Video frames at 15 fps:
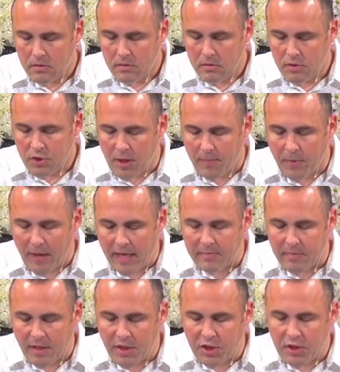The shepherd has
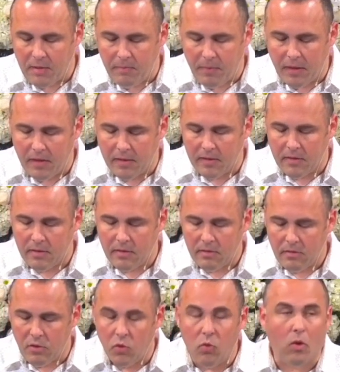many sheep pens.
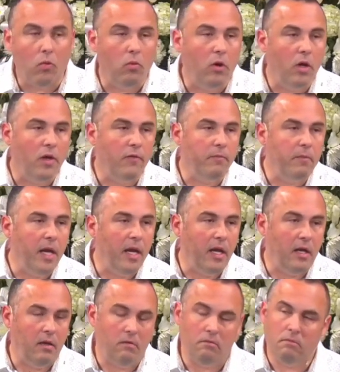You are one of
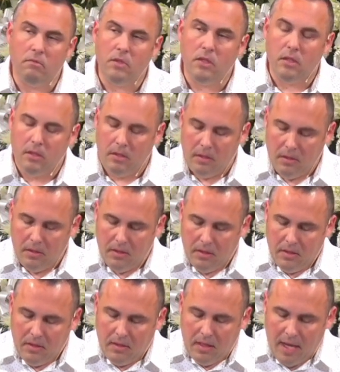many.
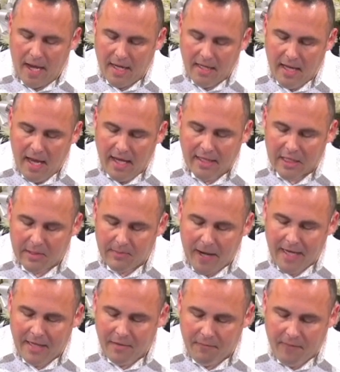And yet,
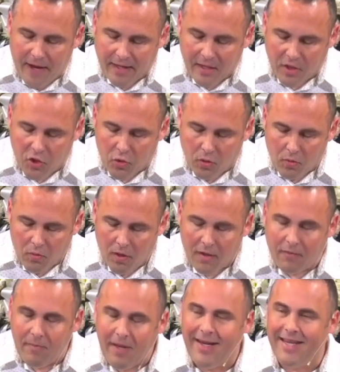despite the fact that you are one
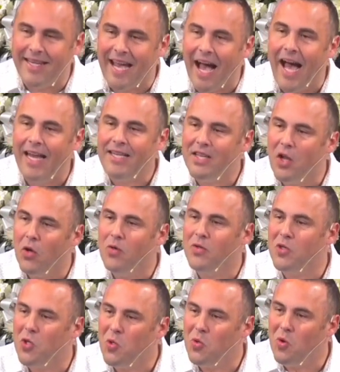of many, God
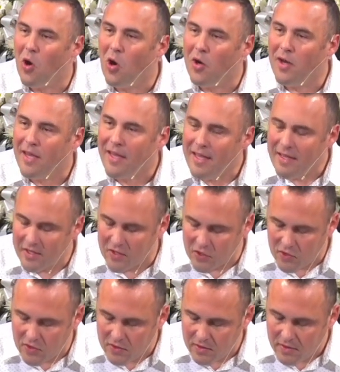knows who are
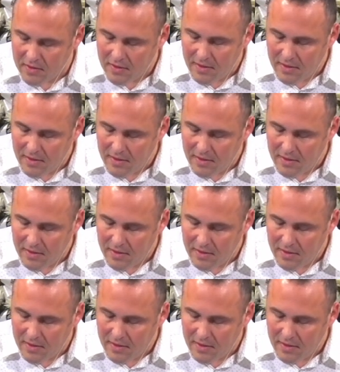His.